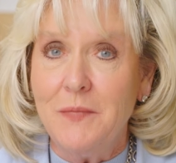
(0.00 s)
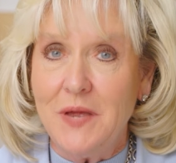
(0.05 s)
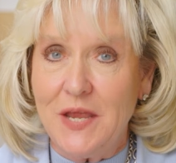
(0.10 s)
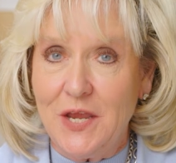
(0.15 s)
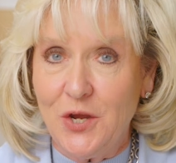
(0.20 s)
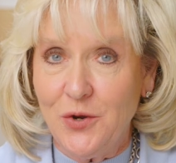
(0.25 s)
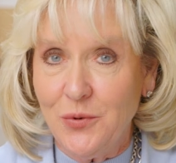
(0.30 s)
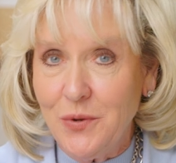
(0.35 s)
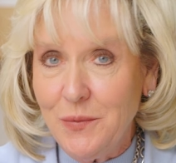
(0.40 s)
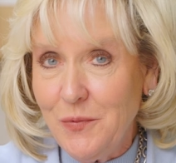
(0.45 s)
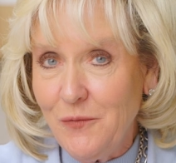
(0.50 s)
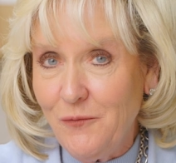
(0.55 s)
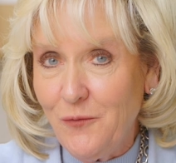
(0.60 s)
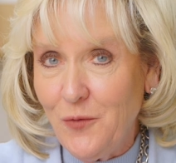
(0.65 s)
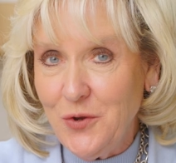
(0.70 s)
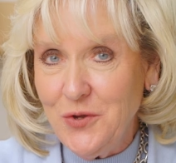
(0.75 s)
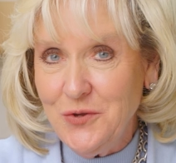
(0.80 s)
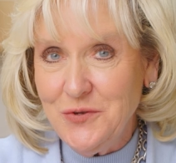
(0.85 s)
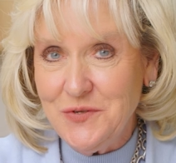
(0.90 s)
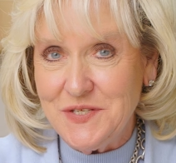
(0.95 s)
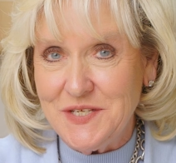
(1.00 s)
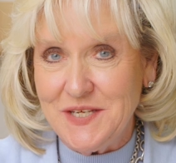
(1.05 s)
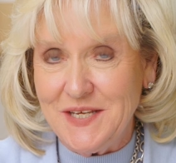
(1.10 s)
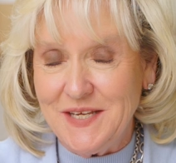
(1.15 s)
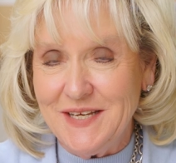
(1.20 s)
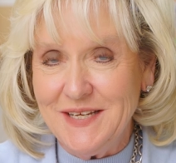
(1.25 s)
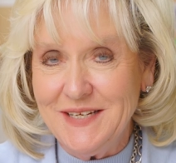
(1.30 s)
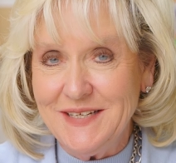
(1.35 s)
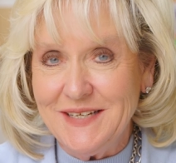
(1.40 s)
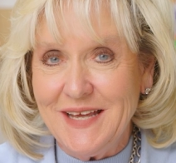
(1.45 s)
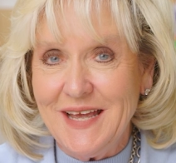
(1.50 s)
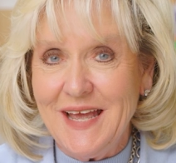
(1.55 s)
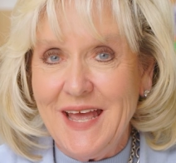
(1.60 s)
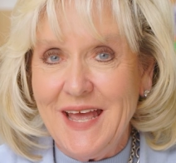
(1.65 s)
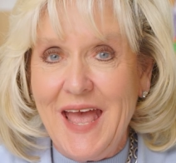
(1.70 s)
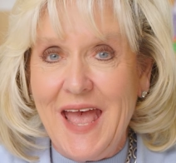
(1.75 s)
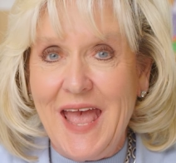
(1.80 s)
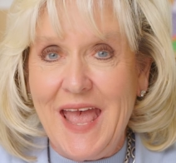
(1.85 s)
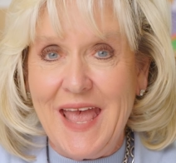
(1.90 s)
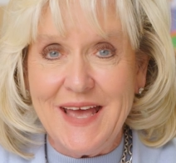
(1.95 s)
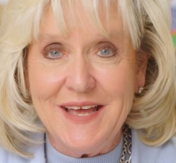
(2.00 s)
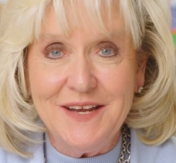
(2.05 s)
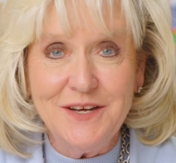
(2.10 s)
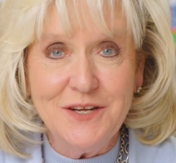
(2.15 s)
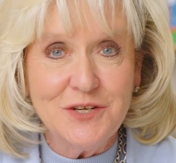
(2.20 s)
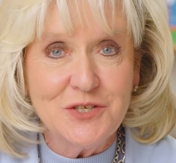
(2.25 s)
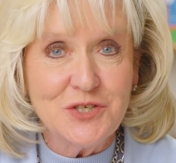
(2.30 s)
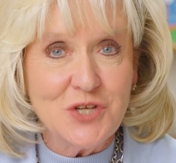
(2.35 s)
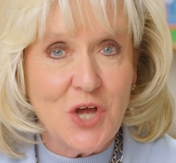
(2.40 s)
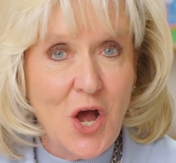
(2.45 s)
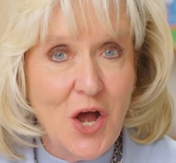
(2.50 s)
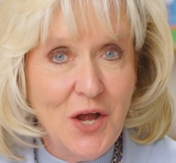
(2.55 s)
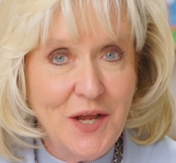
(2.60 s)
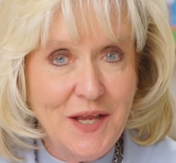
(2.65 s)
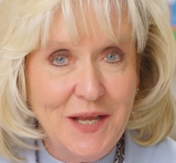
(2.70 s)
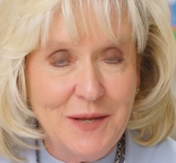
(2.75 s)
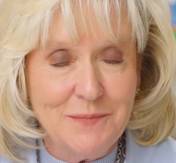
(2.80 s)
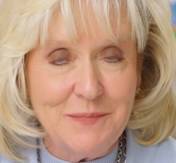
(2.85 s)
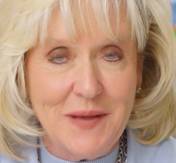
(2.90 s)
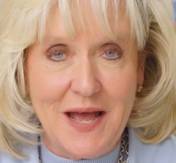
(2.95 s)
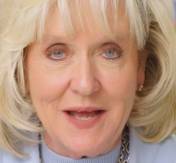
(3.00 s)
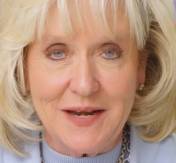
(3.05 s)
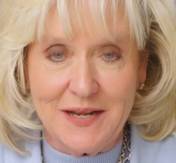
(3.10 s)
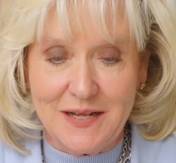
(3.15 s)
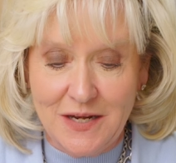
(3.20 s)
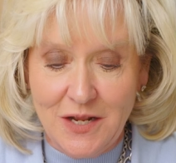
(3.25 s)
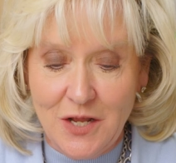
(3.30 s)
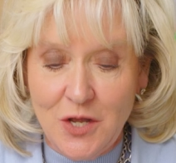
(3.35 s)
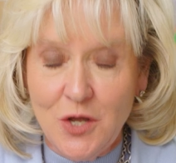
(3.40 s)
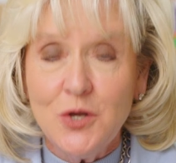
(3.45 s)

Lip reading: hear it before you see it and talking about it.